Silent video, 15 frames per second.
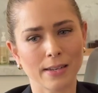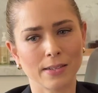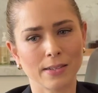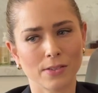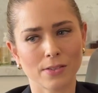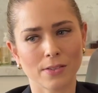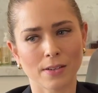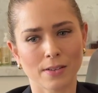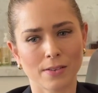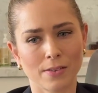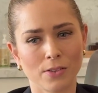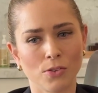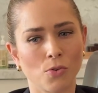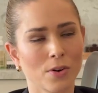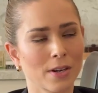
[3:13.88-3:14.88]
is that
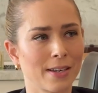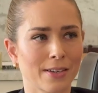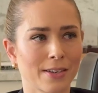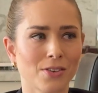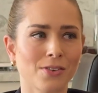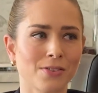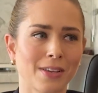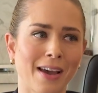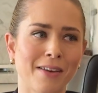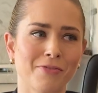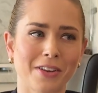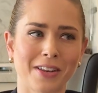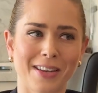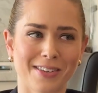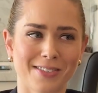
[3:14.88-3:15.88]
your connections have
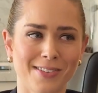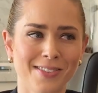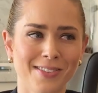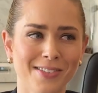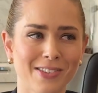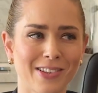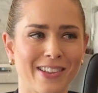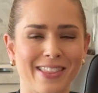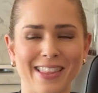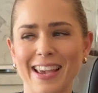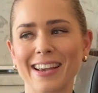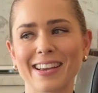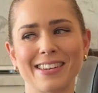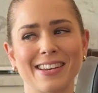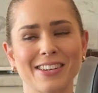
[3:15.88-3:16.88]
connections and
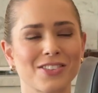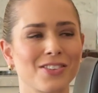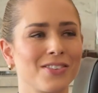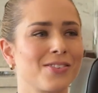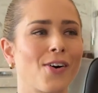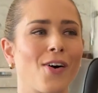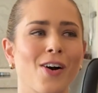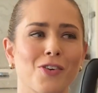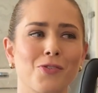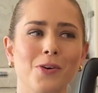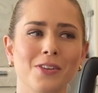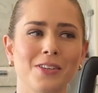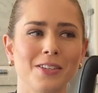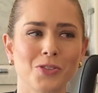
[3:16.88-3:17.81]
their connections are high quality